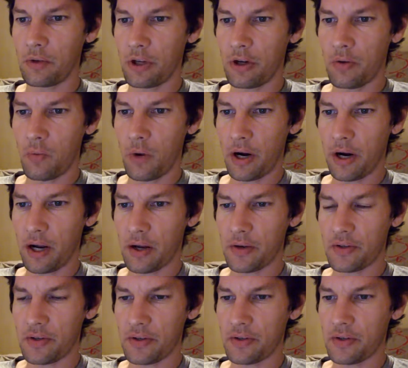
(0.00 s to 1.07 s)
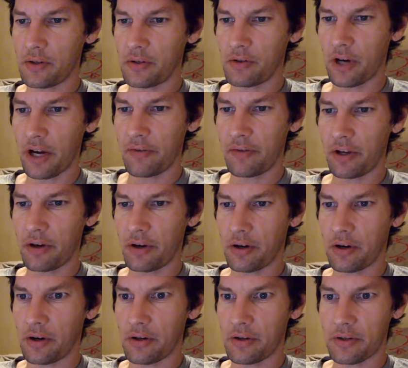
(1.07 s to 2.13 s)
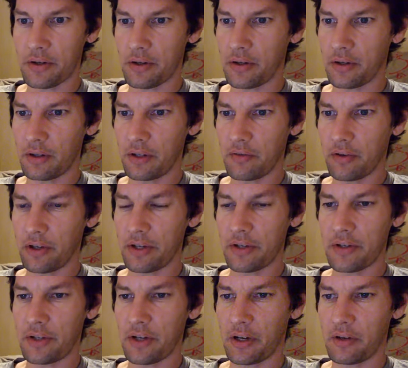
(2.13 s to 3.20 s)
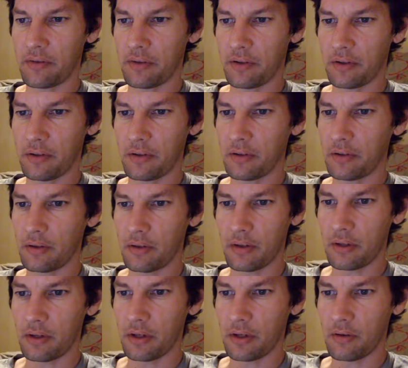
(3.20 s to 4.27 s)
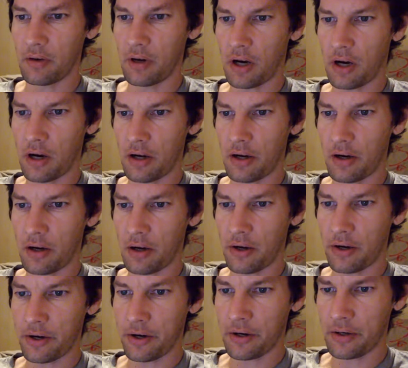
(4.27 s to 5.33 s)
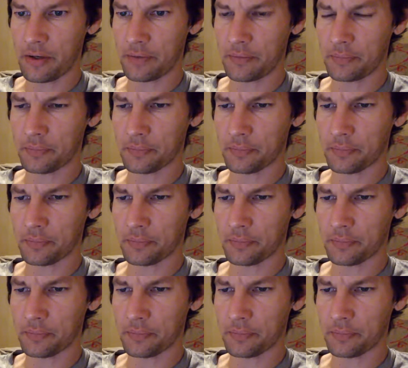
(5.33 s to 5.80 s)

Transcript: warehouses and driving cars and delivering stuff and, on and on and on.